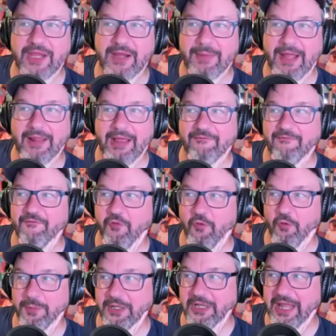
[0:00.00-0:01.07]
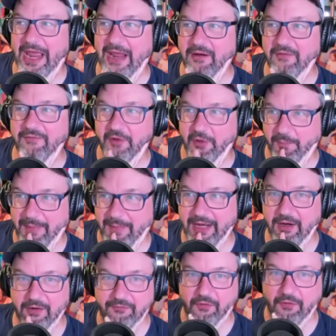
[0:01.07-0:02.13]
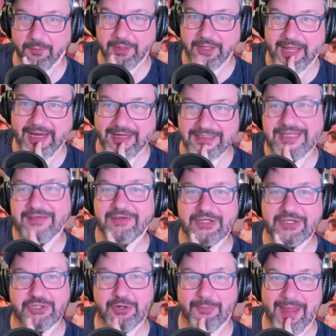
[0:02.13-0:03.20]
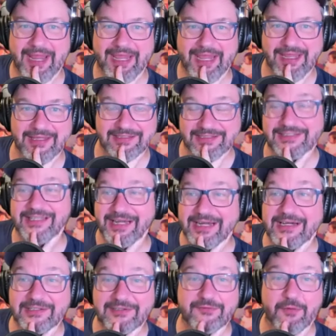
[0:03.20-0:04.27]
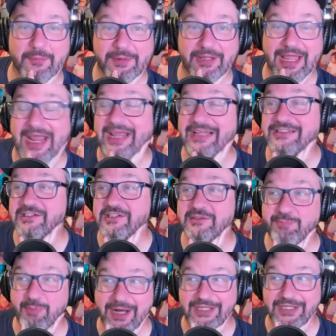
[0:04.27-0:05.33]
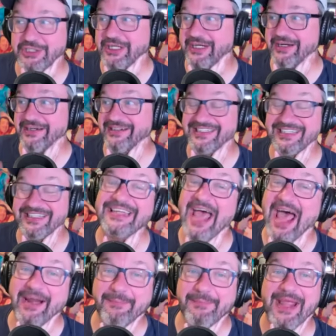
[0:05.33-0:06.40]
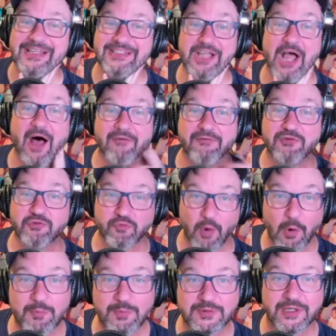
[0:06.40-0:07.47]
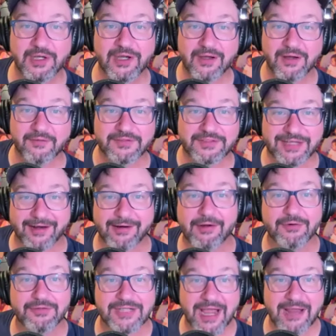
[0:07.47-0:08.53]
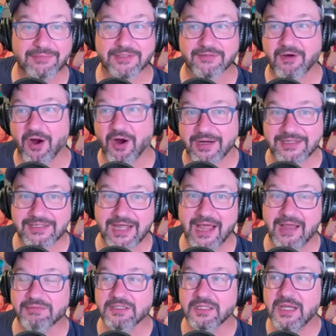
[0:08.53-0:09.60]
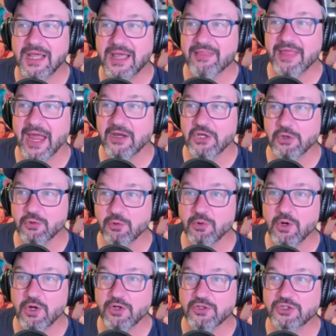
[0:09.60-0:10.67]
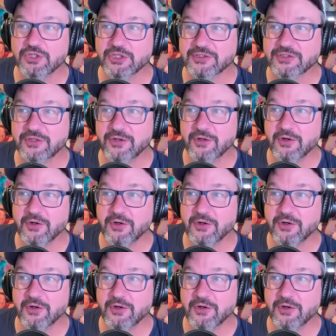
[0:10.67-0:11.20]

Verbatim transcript: about like formulaic filmmaking or formulaic TV show making is, is that it is formulaic. It's a spreadsheet, it is a database of tropes, of stereotypes, yeah. of archetypes that you just